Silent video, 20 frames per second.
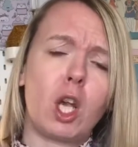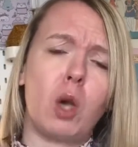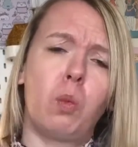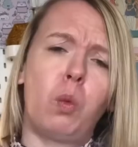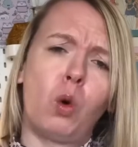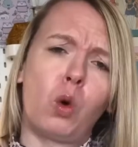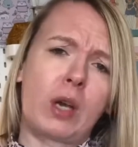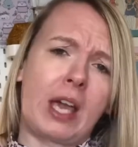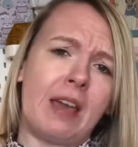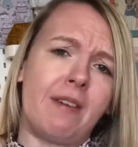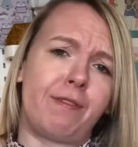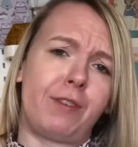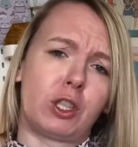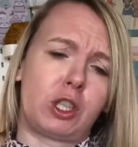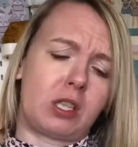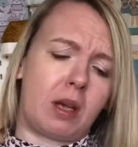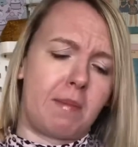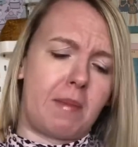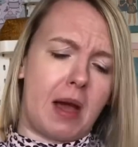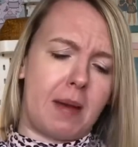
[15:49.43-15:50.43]
walking
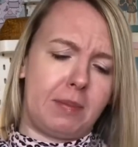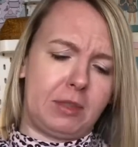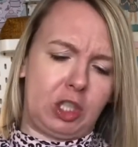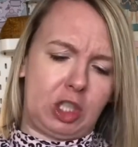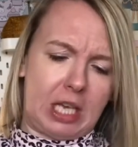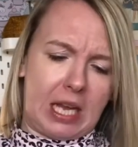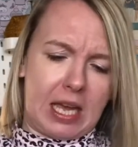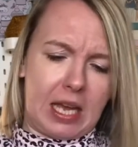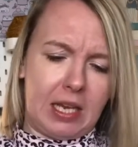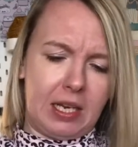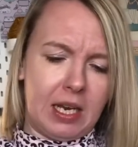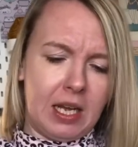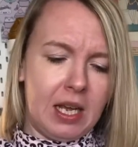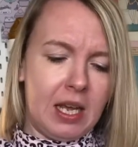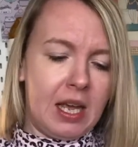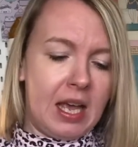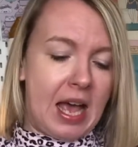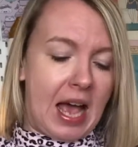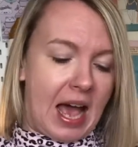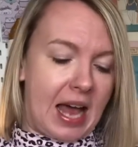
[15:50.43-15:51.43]
foot on my machine,
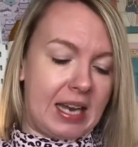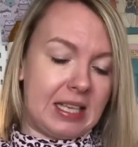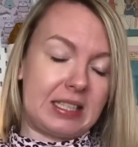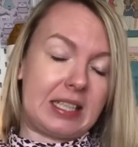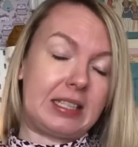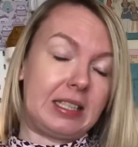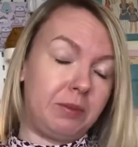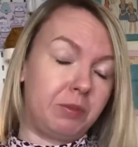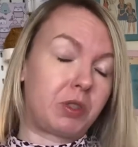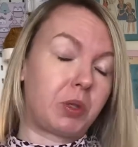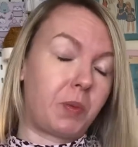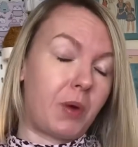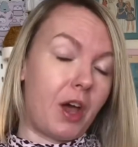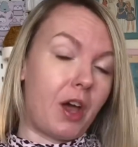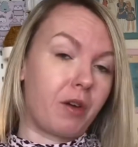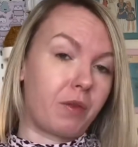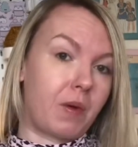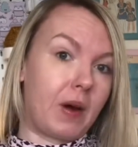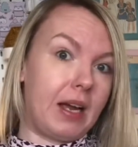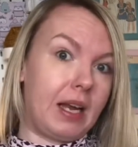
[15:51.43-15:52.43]
and it seemed to
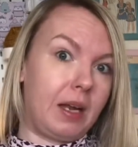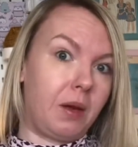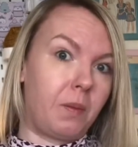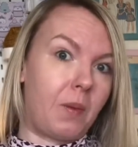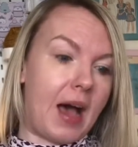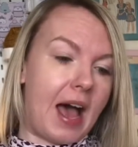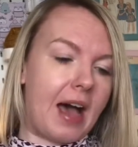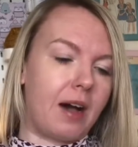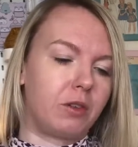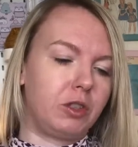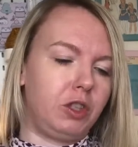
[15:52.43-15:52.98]
work really well.